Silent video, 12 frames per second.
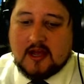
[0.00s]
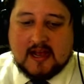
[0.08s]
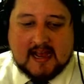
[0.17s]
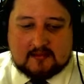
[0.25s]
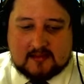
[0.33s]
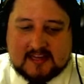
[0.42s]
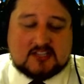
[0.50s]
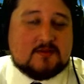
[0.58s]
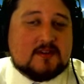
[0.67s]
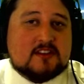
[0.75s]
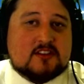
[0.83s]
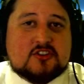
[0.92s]
I like
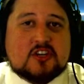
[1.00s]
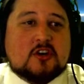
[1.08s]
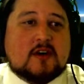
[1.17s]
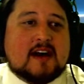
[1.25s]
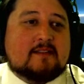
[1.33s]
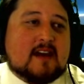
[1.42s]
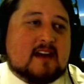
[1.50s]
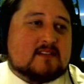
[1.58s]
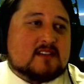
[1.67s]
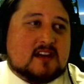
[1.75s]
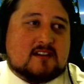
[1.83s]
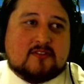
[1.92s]
doing the show. I've
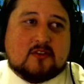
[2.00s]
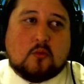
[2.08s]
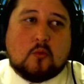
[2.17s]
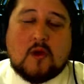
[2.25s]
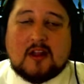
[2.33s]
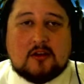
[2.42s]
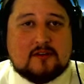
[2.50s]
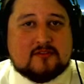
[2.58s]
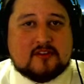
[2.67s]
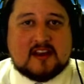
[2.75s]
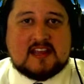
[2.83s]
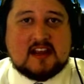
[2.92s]
done it for well
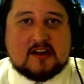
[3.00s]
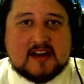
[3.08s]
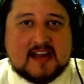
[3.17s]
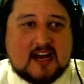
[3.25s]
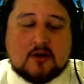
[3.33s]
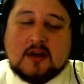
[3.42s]
over a year now.